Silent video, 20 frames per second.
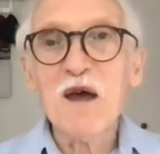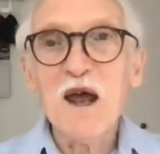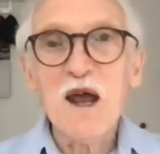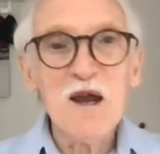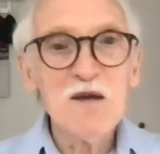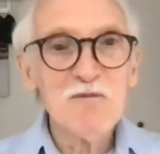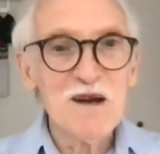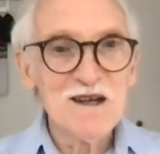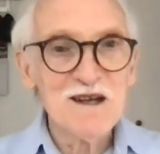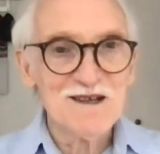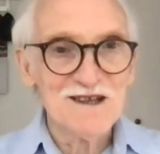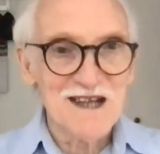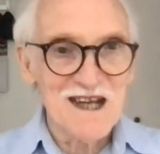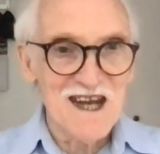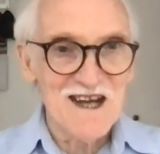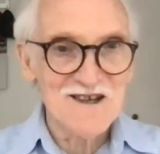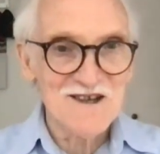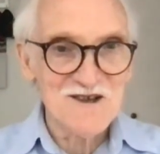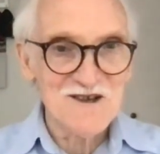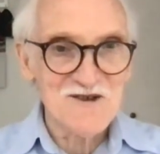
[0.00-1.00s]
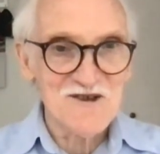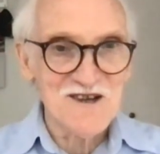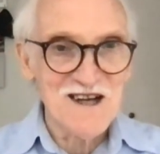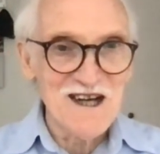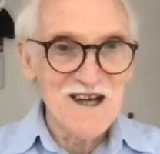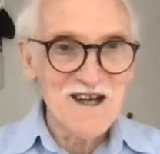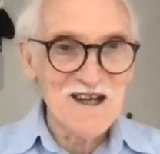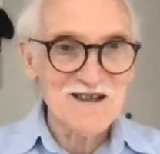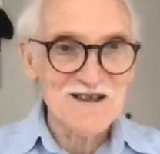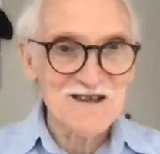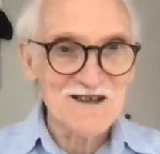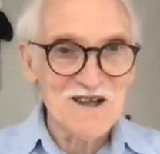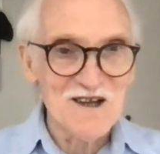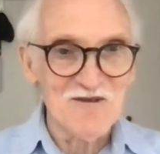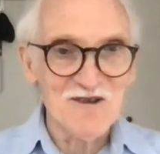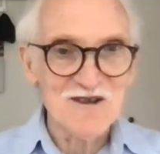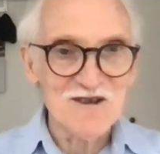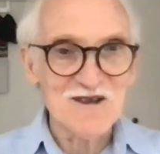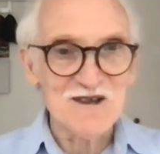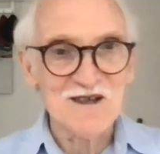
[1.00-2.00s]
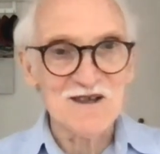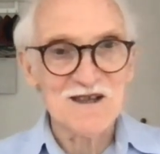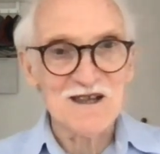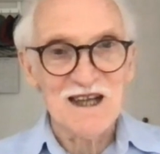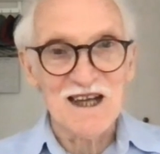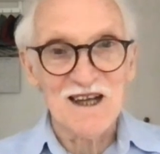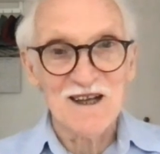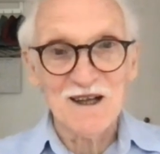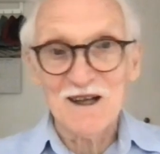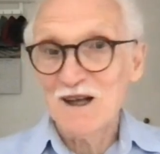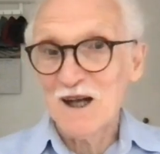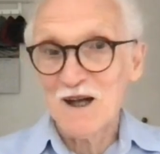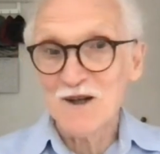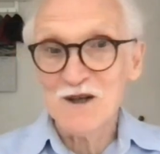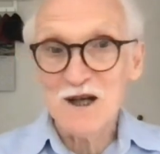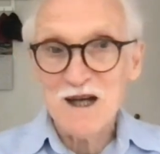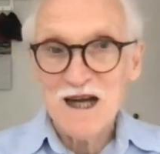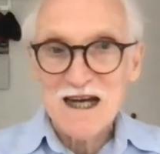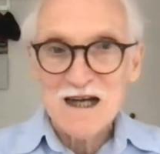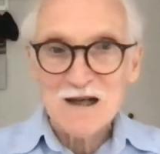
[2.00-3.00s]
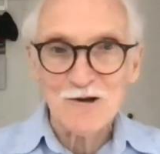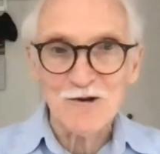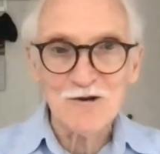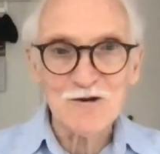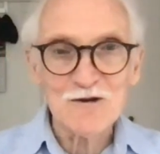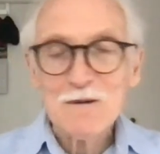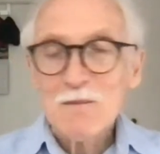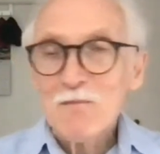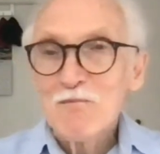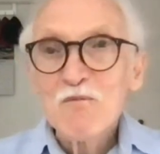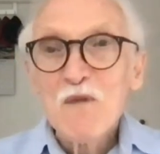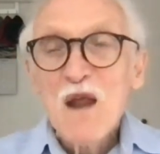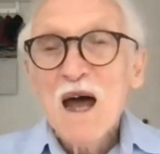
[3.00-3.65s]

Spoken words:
ABTS Training Services, London, England,